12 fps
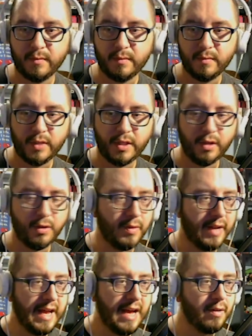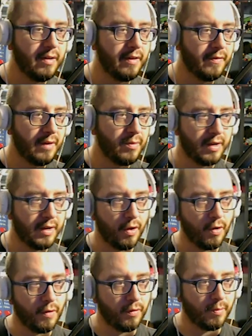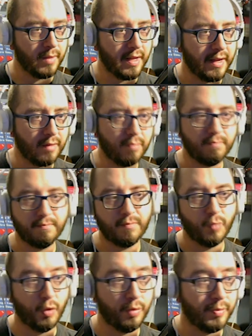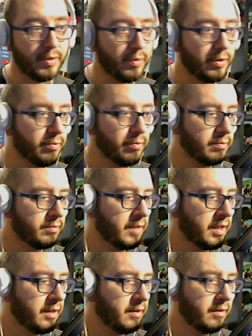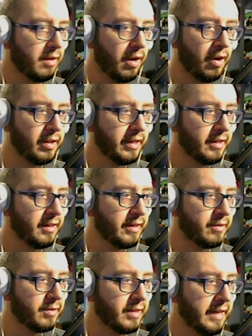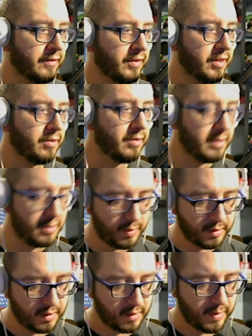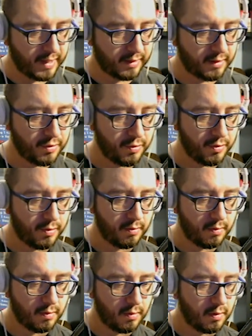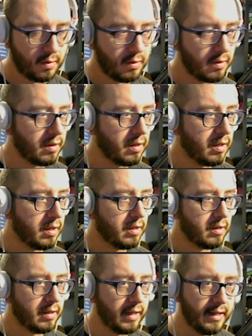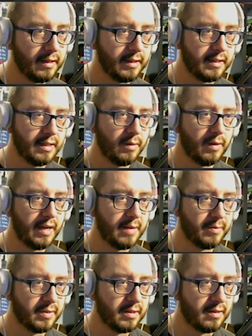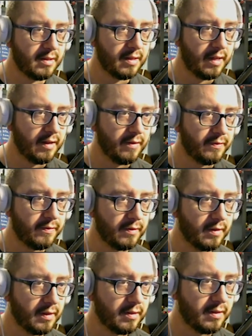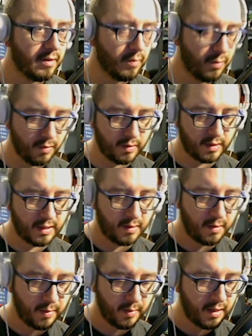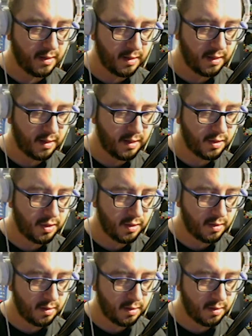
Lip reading: So now if I want to go from like room to room, all I literally have to do, let's put this back to true. And let's see what happens if, so we want this to be the kitchen.